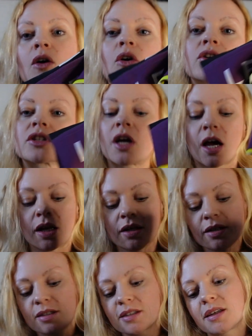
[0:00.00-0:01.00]
odd
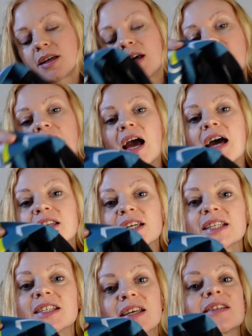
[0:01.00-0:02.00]
colours, and I
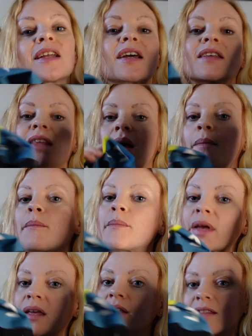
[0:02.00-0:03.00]
dislike them
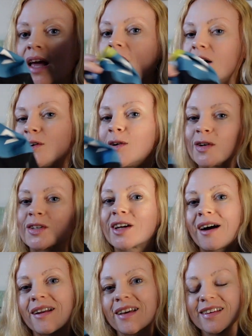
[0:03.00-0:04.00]
because they are odd
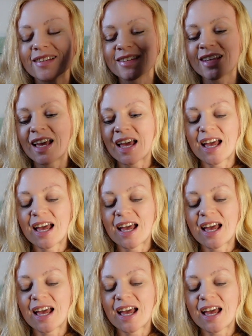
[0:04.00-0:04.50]
colours.